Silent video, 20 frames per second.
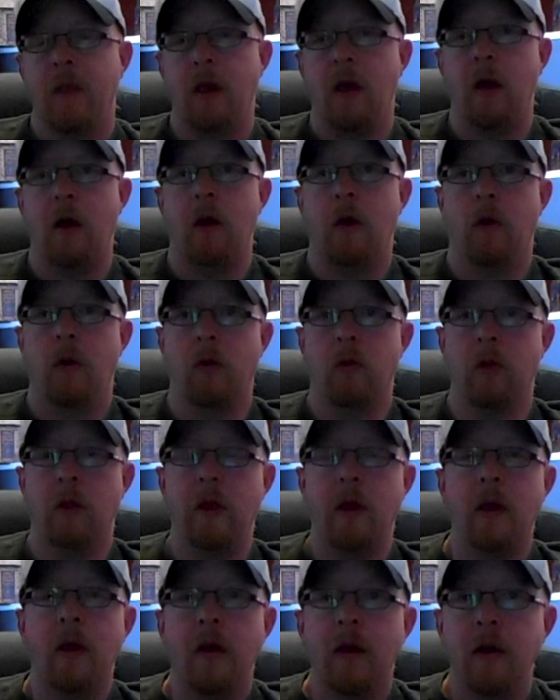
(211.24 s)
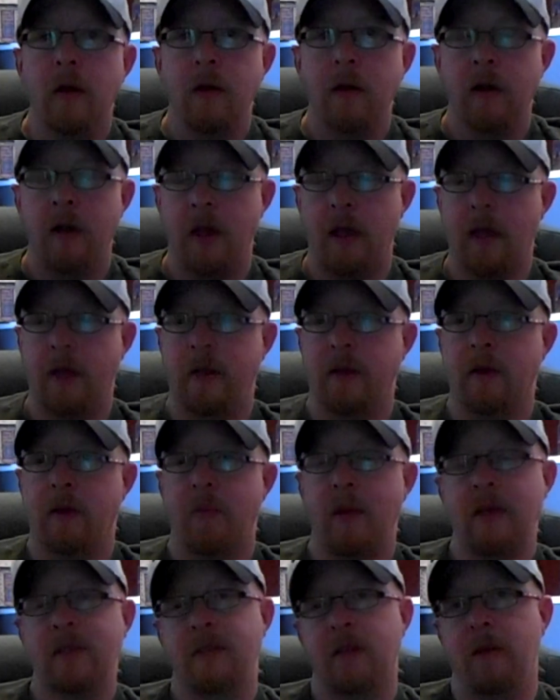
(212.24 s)
early, and
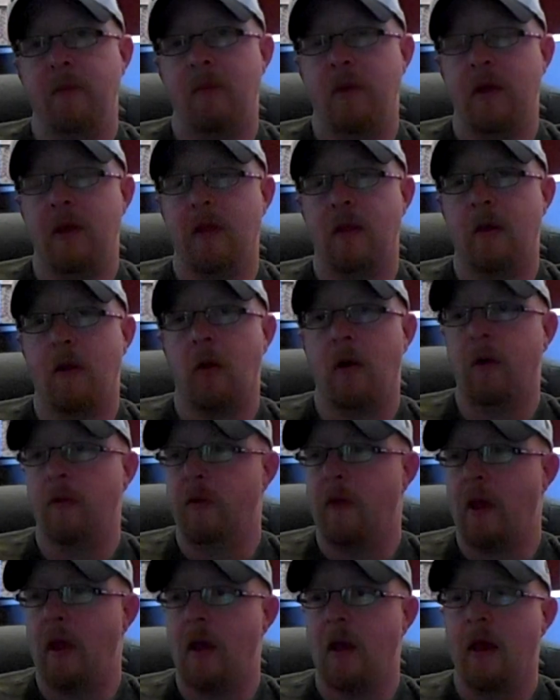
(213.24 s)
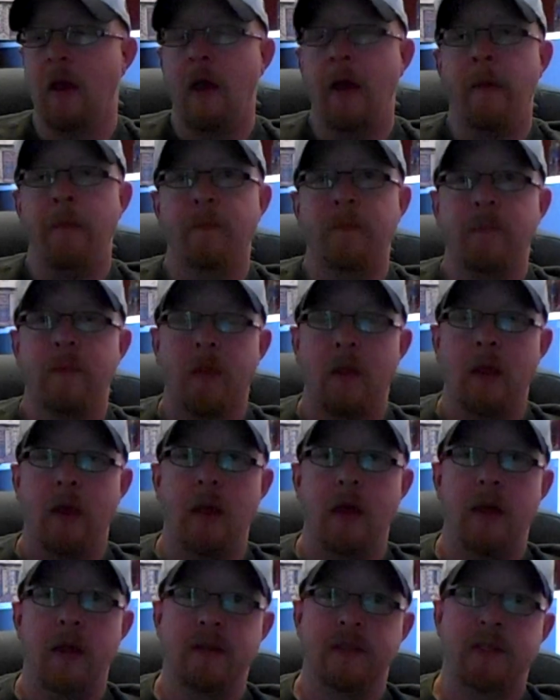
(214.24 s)
basically being there all day
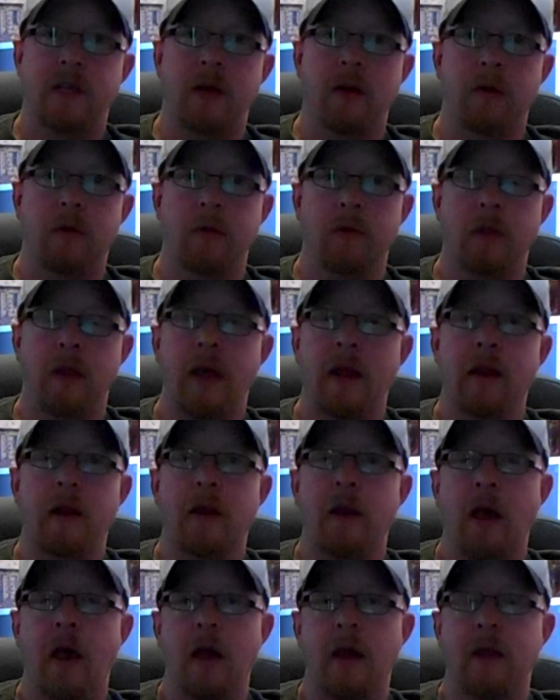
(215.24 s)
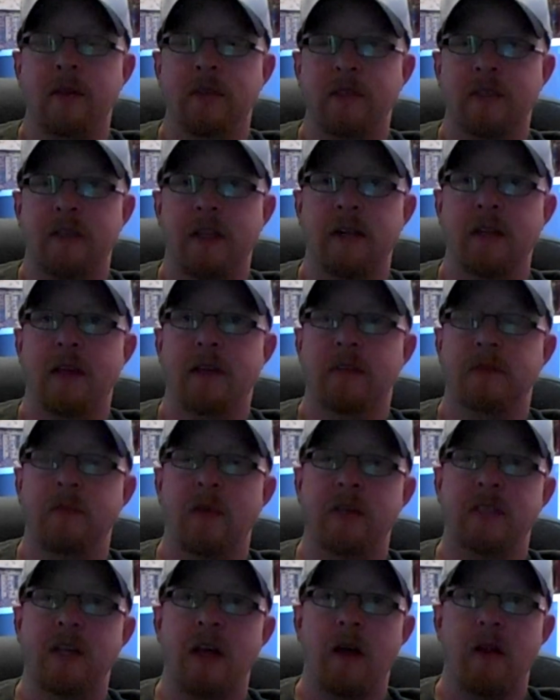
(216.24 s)
until late at night, just getting as
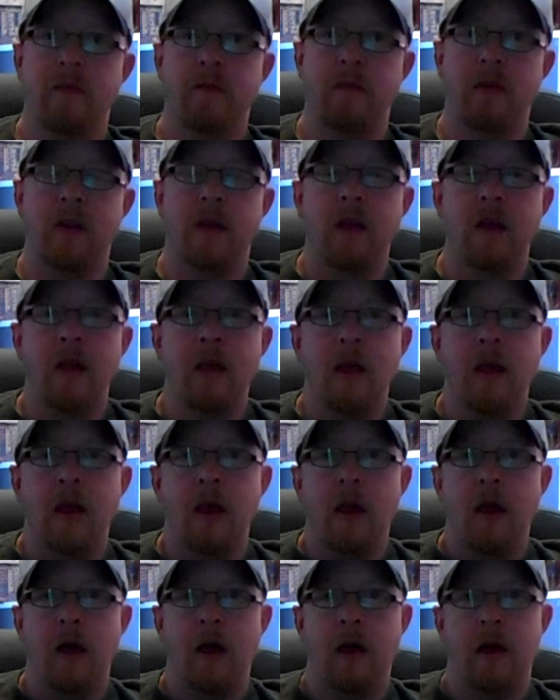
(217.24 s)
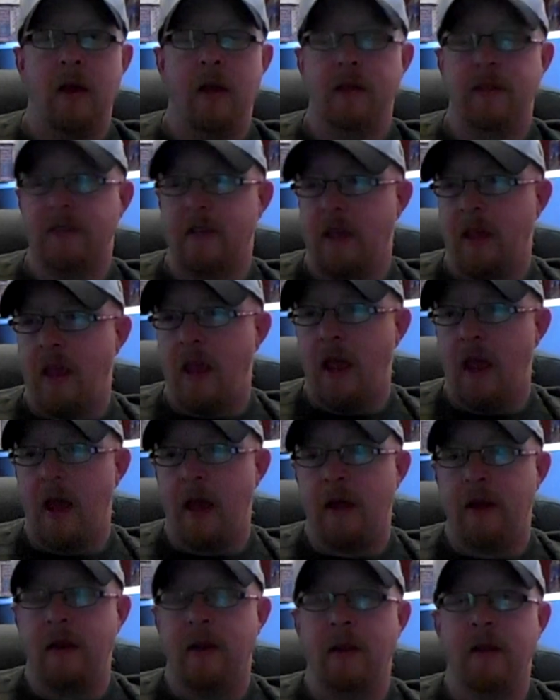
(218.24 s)
much out of it as I
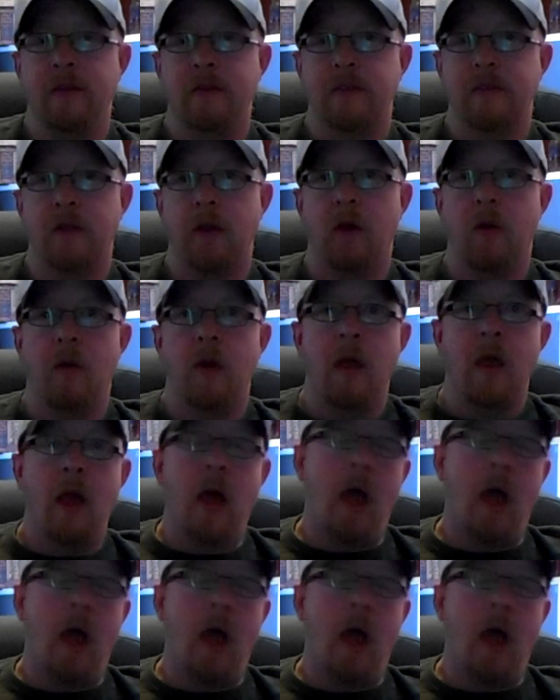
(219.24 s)
can. So